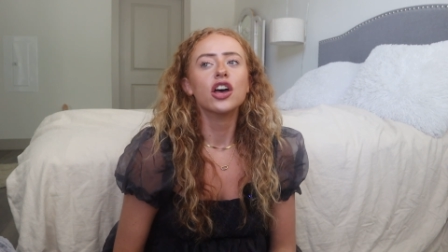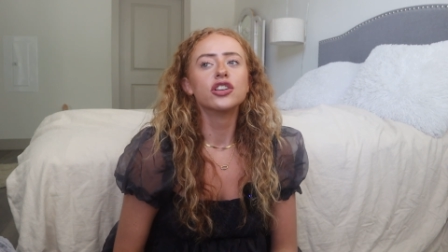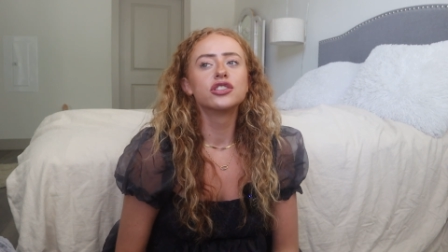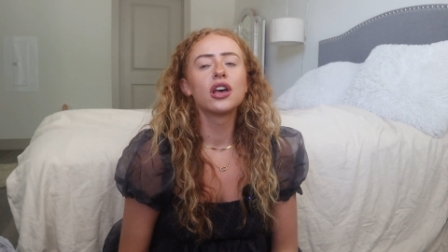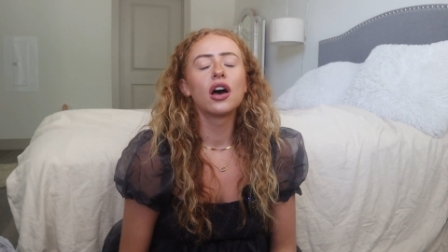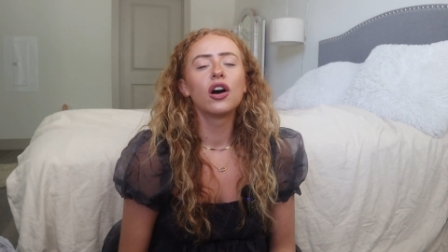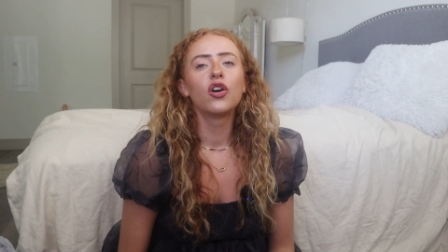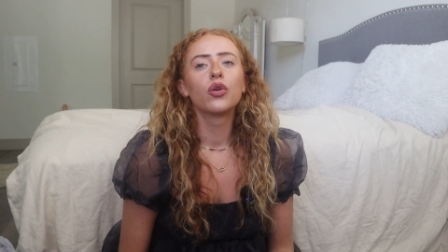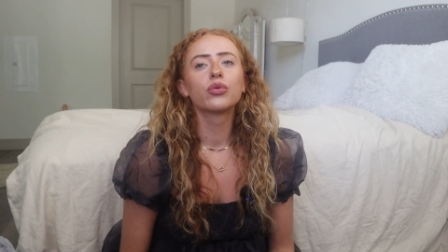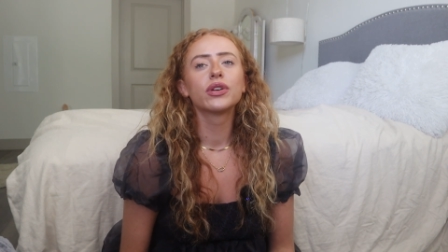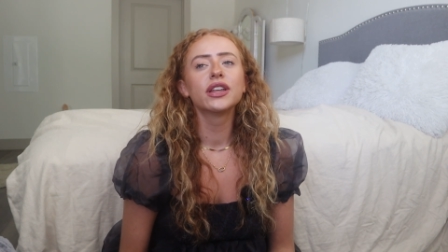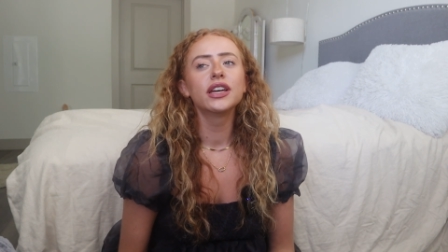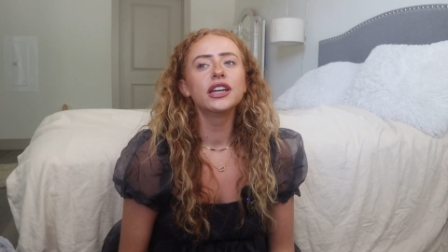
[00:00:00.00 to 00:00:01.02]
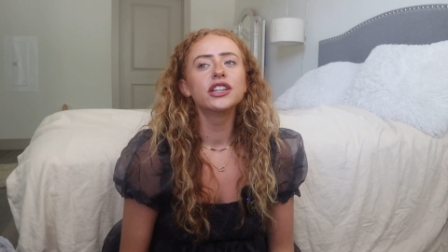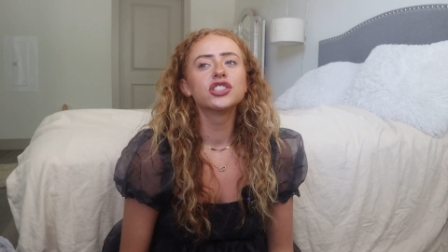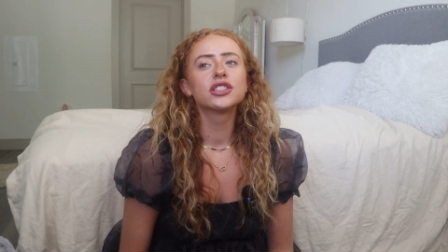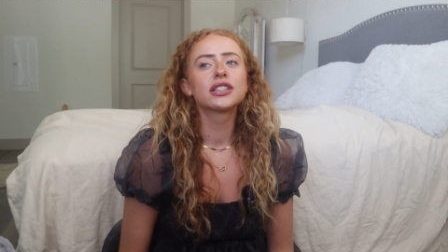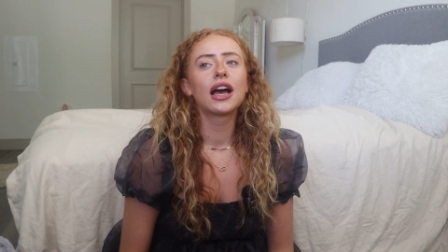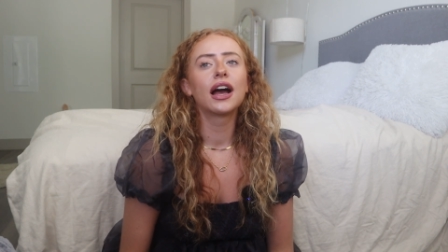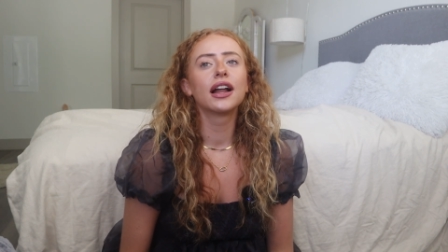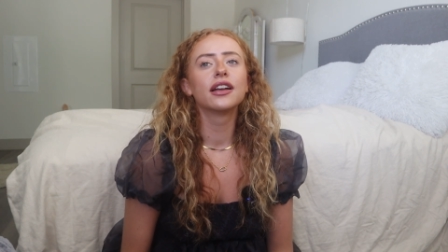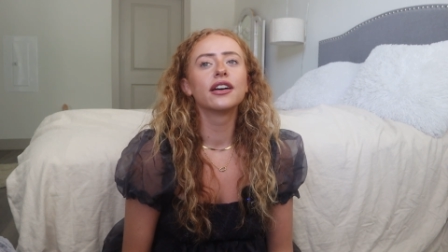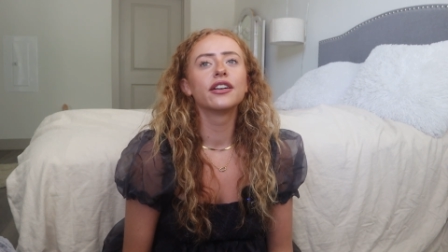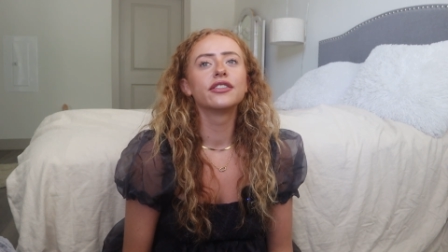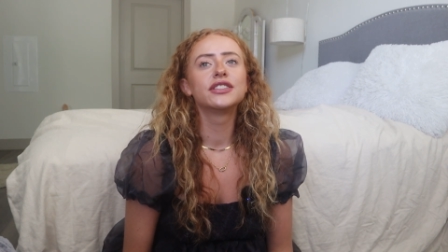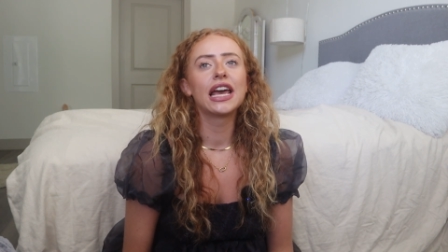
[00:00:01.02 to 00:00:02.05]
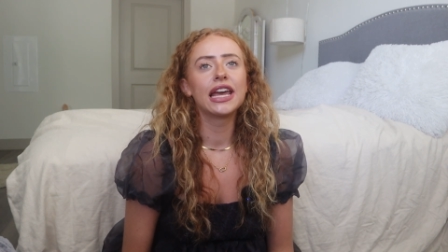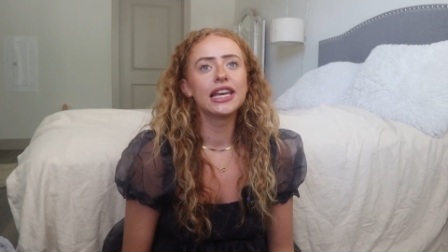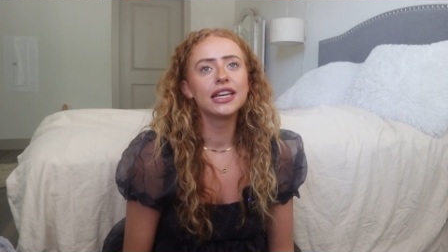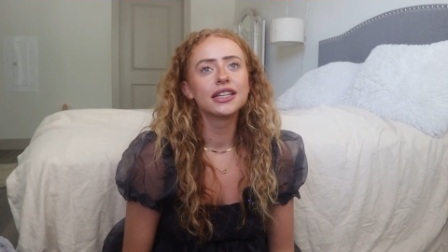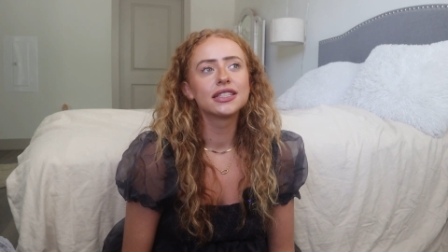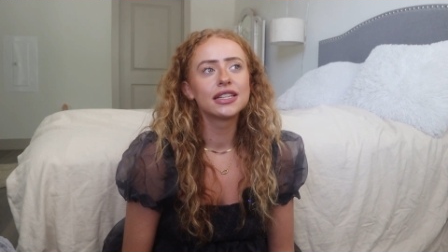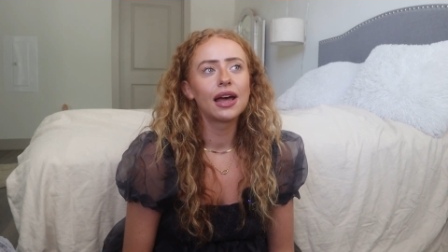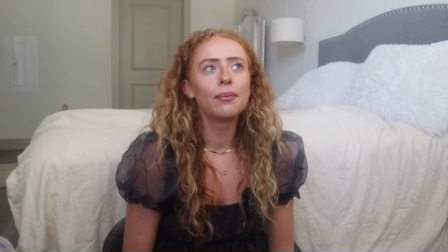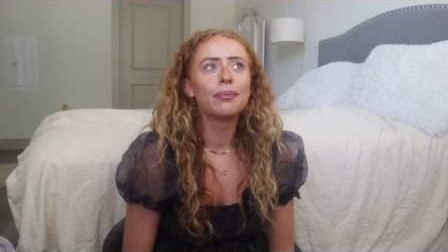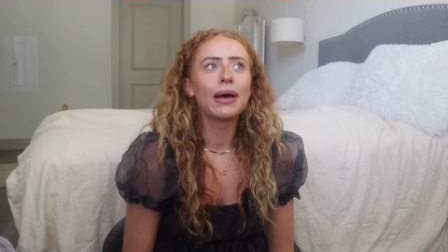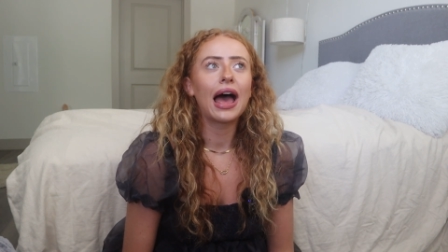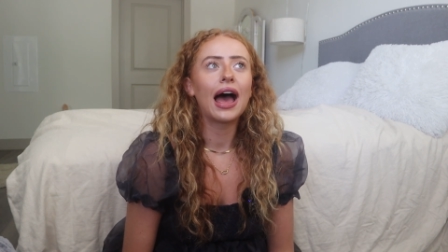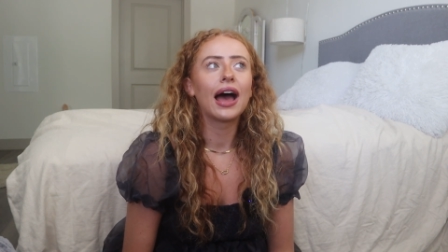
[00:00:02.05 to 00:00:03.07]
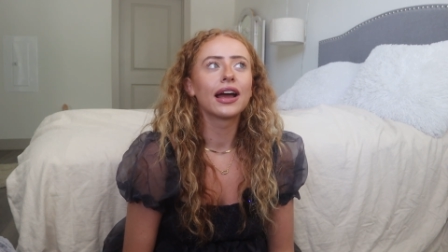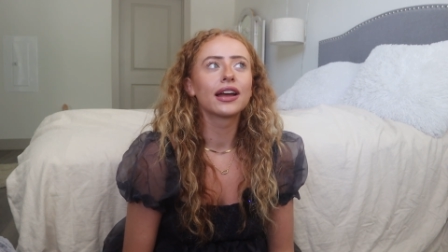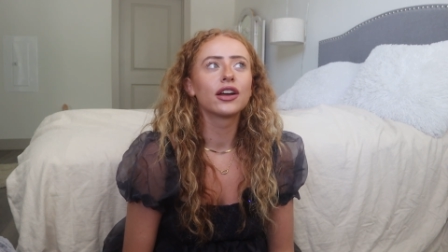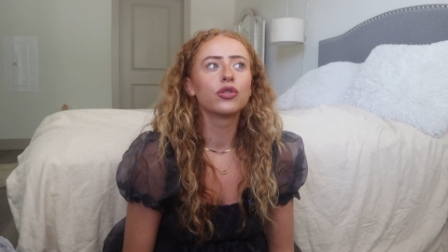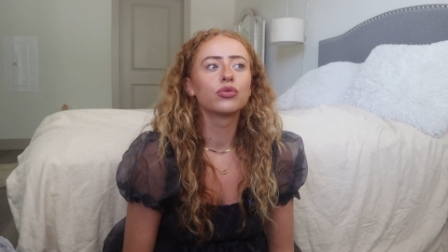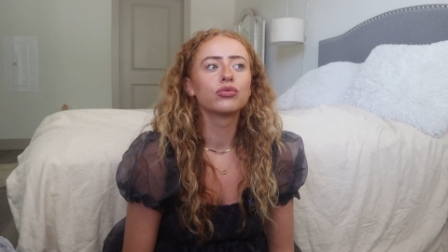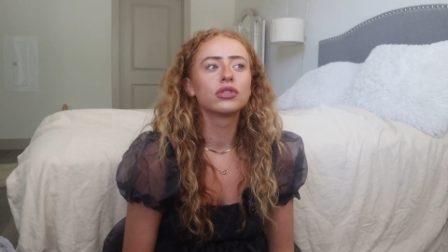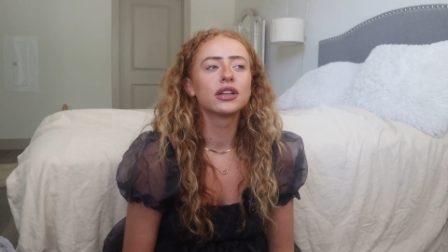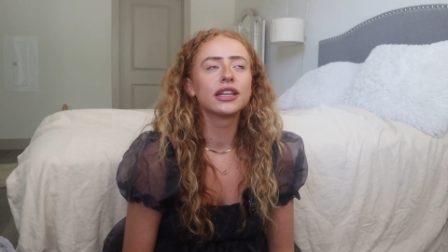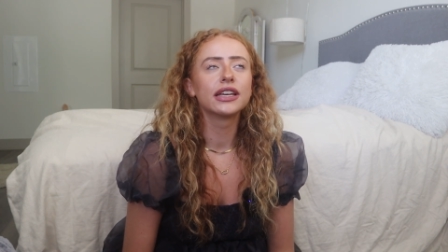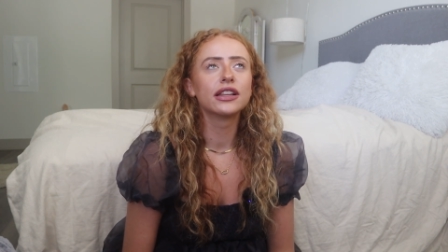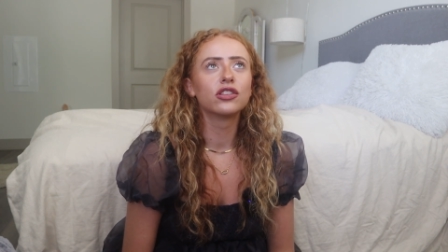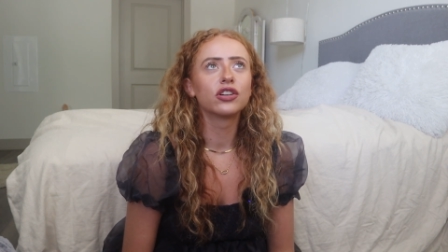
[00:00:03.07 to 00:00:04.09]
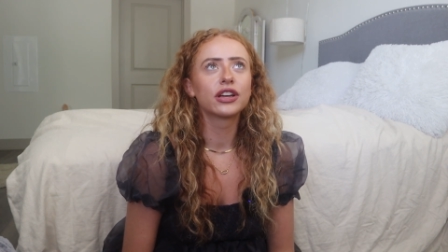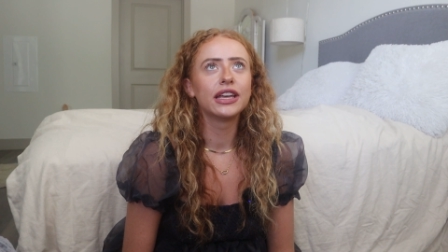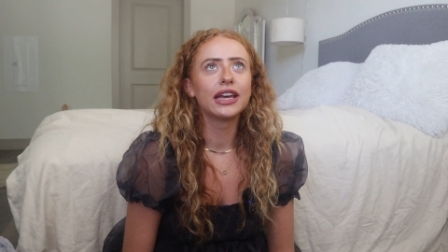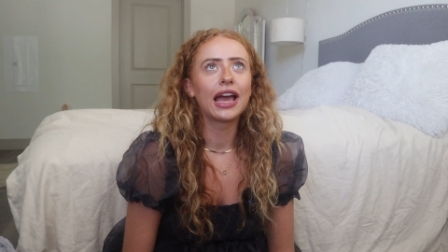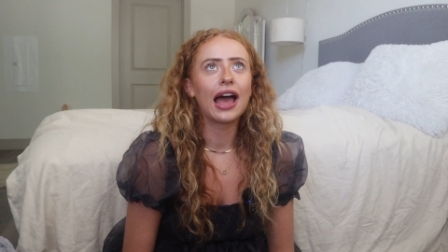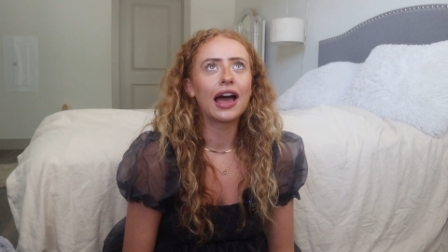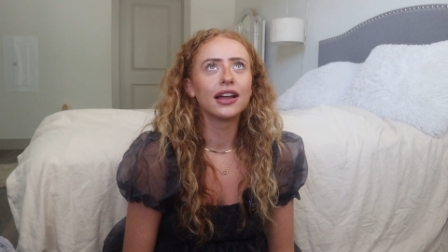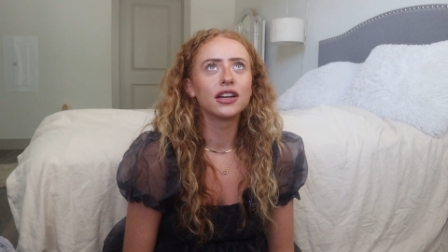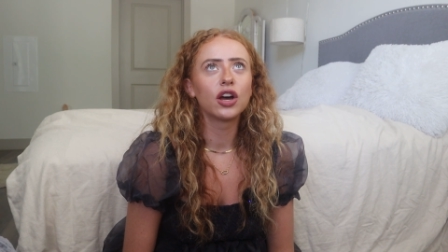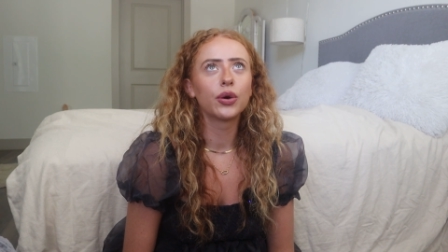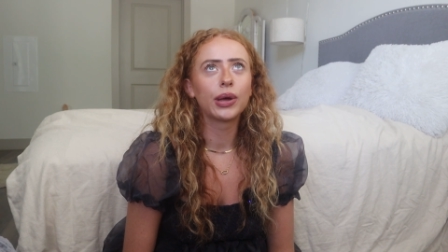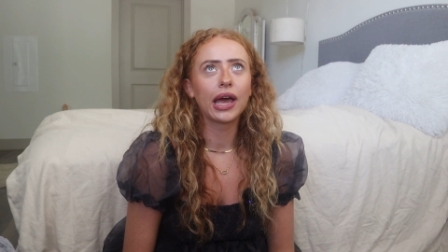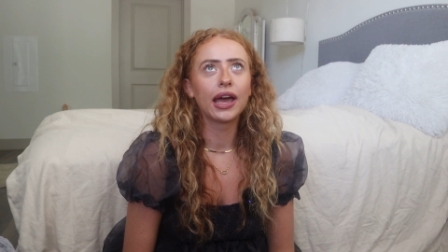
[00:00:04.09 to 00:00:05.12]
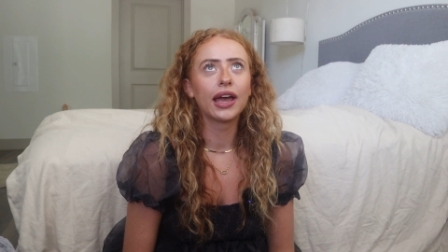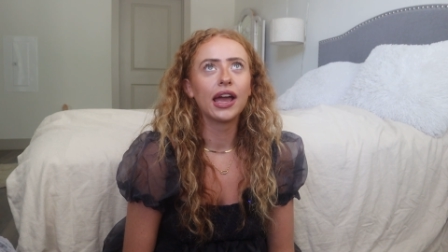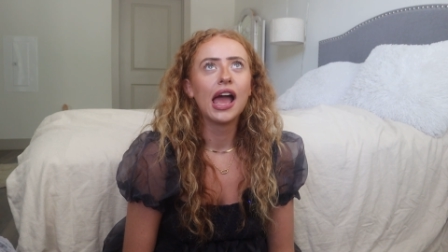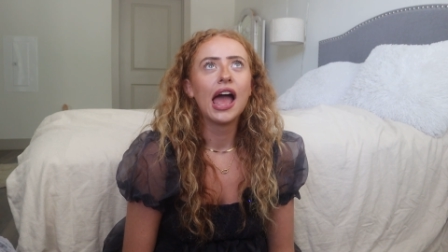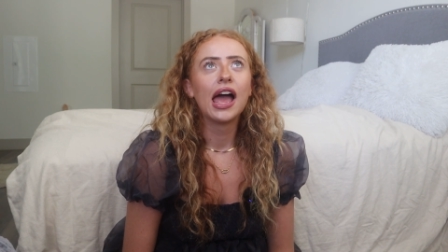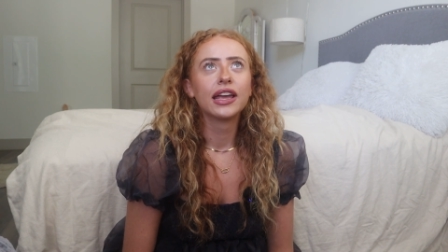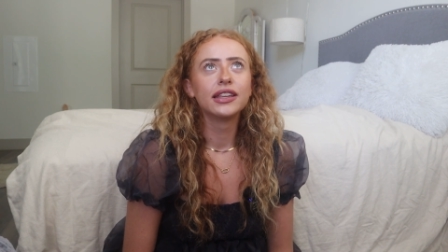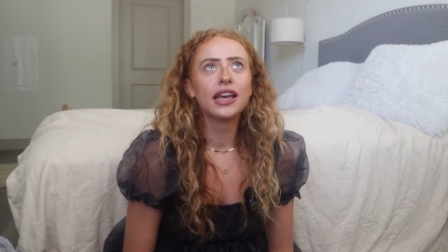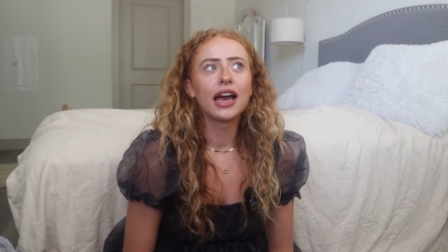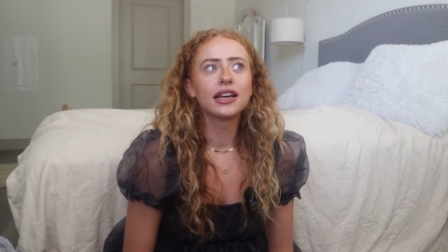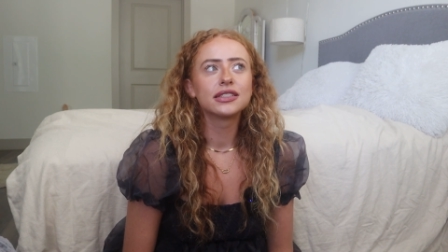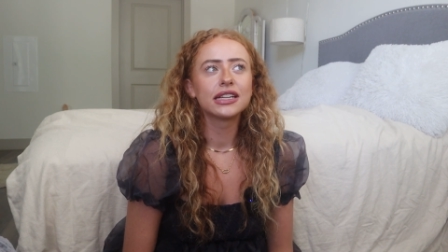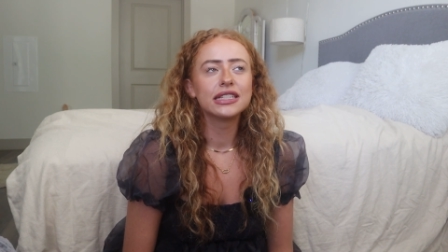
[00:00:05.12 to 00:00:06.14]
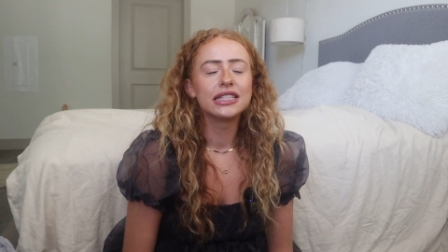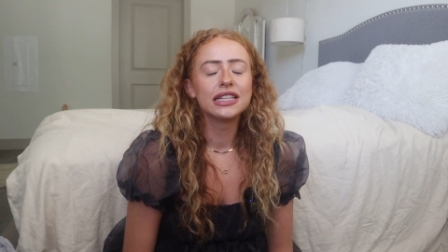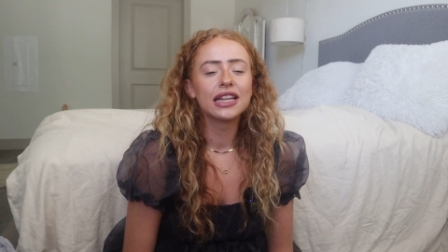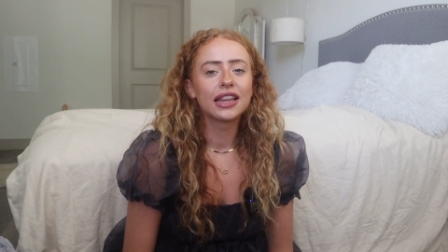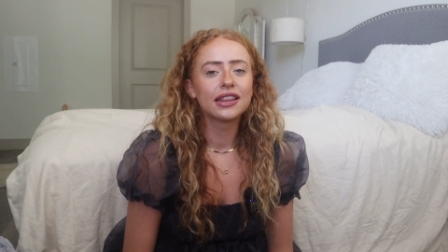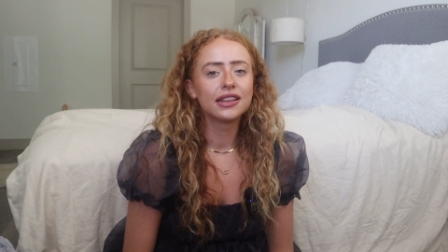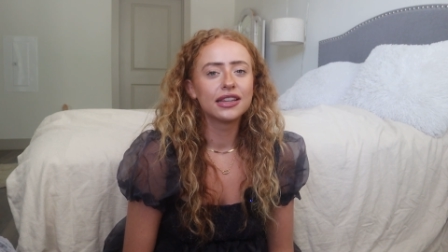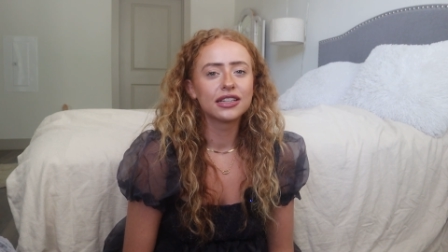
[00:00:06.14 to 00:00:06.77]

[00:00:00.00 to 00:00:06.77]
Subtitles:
So really just kind of taking a step back, really looking at, okay, yes, I see that